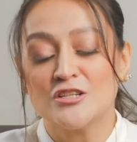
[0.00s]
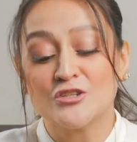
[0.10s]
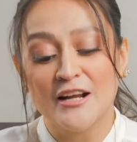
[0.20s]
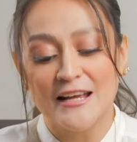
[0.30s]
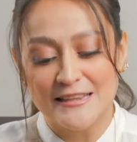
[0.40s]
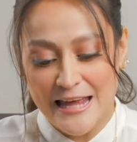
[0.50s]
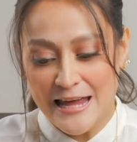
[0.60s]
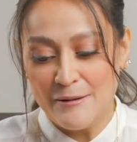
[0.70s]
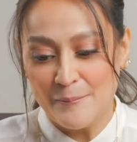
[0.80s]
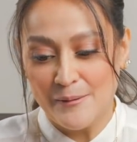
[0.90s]
during a
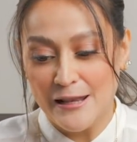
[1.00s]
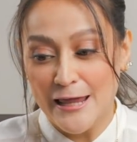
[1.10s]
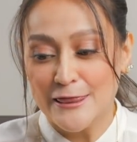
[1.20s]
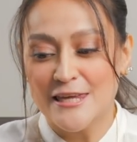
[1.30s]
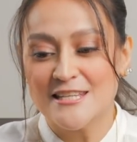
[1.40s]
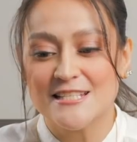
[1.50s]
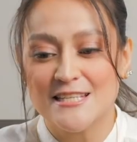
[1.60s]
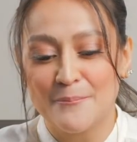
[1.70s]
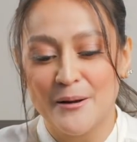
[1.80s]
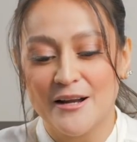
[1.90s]
time like this
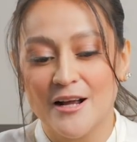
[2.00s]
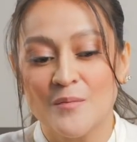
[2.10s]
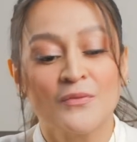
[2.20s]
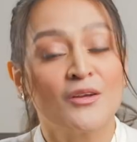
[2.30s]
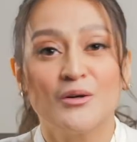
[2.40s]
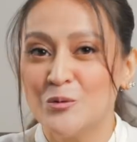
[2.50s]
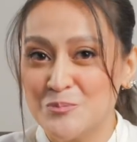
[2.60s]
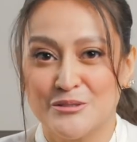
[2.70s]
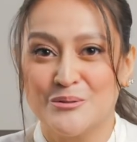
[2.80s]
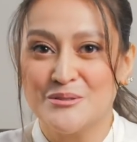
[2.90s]
na parang,
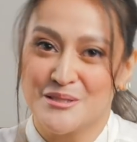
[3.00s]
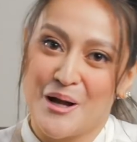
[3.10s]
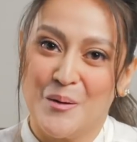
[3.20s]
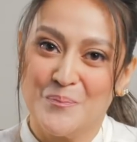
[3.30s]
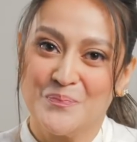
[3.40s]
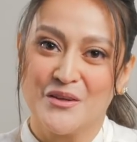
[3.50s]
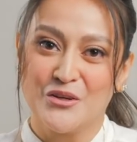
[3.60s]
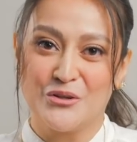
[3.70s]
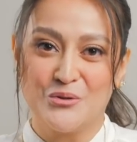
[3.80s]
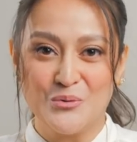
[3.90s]
oops, don't stop.
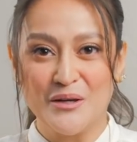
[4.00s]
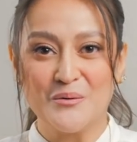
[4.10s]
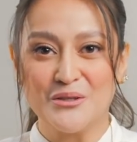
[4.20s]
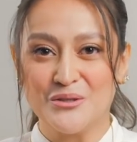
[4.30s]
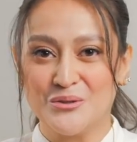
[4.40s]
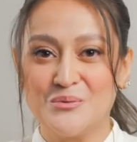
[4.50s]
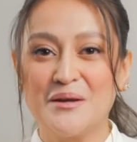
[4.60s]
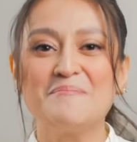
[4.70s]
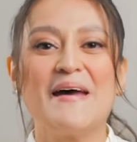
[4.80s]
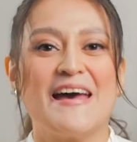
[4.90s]
You're doing what you're
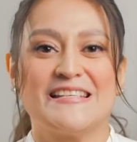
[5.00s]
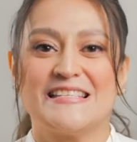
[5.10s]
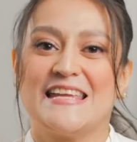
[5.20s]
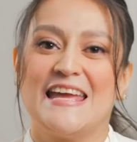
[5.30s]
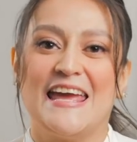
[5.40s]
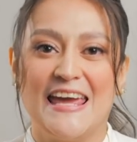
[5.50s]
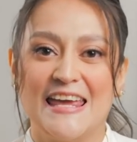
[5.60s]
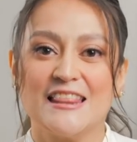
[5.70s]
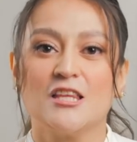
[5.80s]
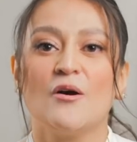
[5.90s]
doing best
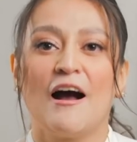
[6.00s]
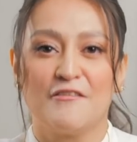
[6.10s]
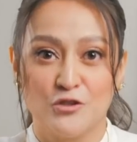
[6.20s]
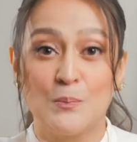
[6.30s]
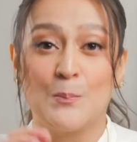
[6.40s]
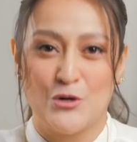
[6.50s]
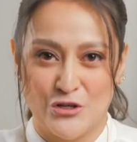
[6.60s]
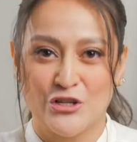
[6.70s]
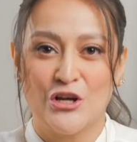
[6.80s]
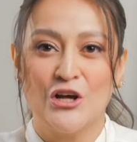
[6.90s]
and you have to
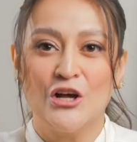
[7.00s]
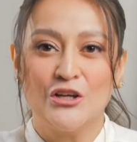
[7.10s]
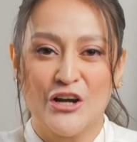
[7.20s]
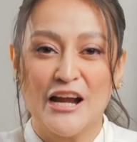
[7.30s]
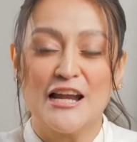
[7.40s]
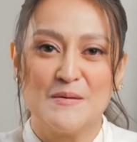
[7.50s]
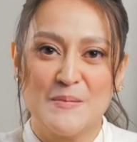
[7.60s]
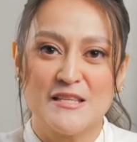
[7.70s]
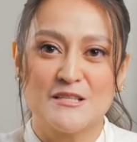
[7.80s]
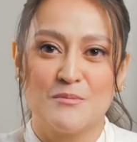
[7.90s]
push your
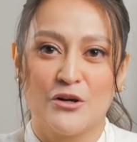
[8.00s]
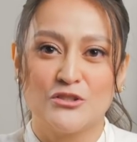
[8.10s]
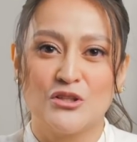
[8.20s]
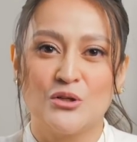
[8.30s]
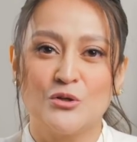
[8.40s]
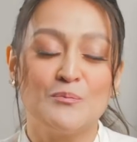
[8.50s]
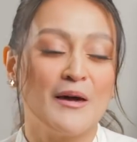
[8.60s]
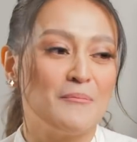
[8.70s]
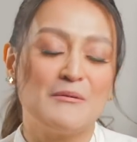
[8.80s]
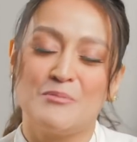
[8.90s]
limits because, you know, you
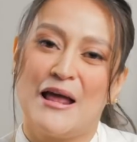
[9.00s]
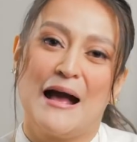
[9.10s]
make people